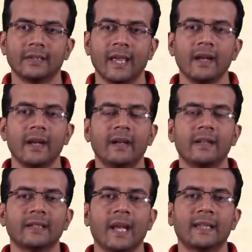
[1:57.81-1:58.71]
then
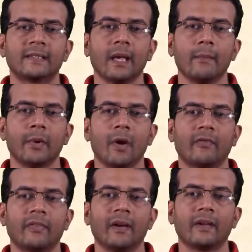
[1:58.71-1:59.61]
it is an example
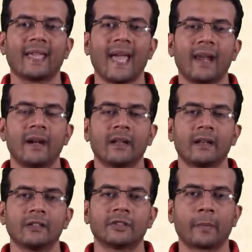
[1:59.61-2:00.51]
of a
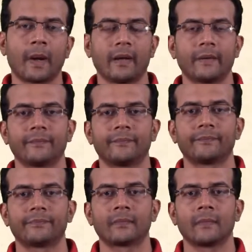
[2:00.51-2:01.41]
calendar spread.
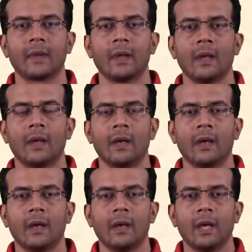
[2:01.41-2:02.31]

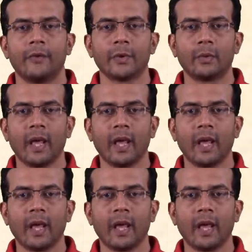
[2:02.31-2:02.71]
If you